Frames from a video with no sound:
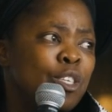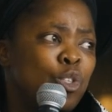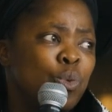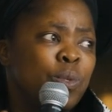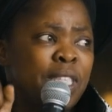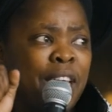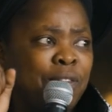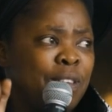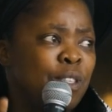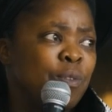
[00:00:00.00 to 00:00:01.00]
to
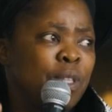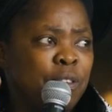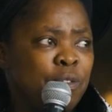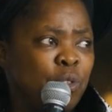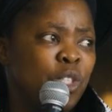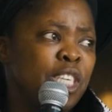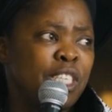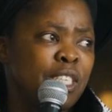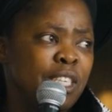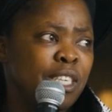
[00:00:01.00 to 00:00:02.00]
save it for the future
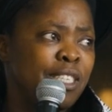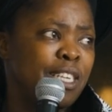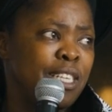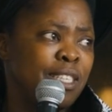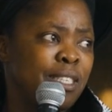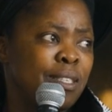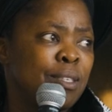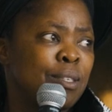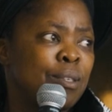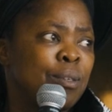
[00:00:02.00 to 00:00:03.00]
generations.
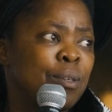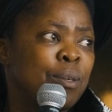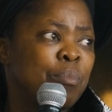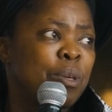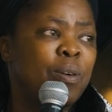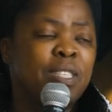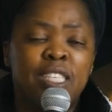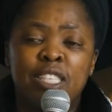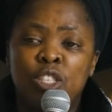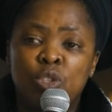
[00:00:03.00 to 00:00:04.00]
Because
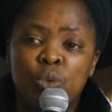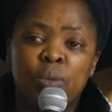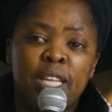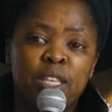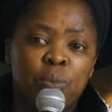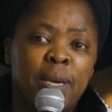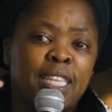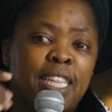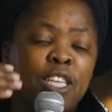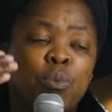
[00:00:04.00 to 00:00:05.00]
it is through that
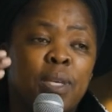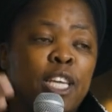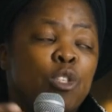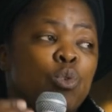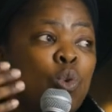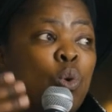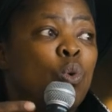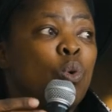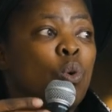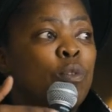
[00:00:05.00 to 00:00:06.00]
work that we get to
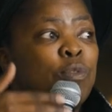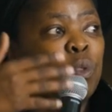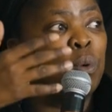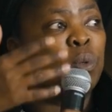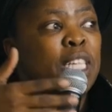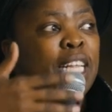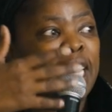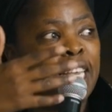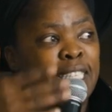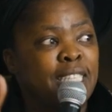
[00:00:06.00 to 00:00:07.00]
know of those that
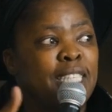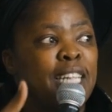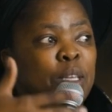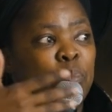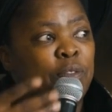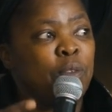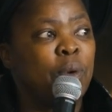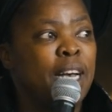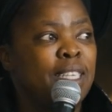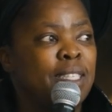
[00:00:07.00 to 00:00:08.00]
existed
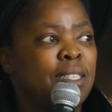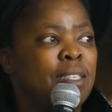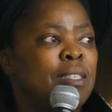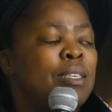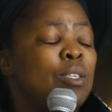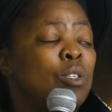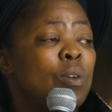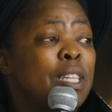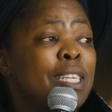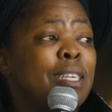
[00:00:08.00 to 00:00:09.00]
before us.
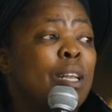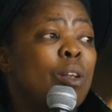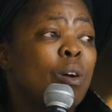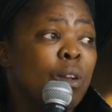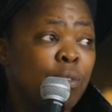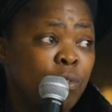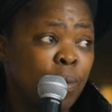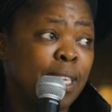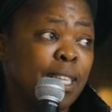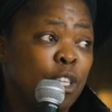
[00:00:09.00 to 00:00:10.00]
So there's a lot of
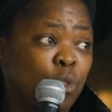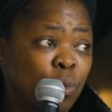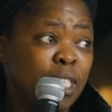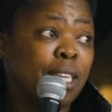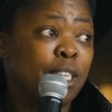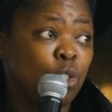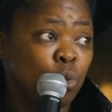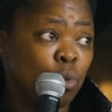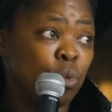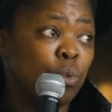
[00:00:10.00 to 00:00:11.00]
work that you still need
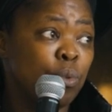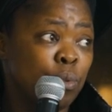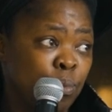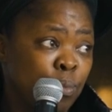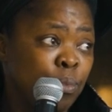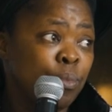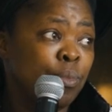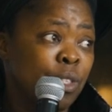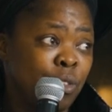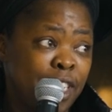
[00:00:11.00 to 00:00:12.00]
to do.
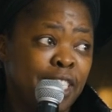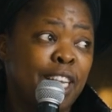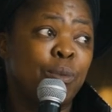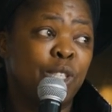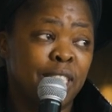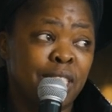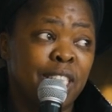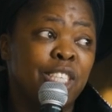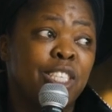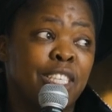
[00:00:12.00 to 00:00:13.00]
Right now, we're just
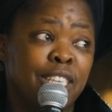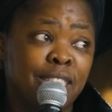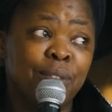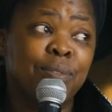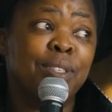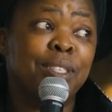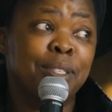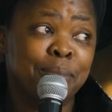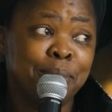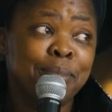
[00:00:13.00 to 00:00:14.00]
scratching the surface.
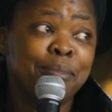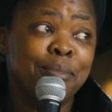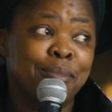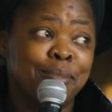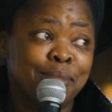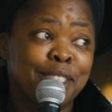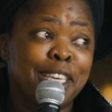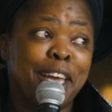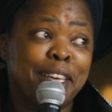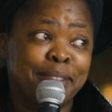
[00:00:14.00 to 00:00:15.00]

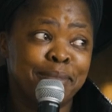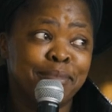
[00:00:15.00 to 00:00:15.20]
Okay.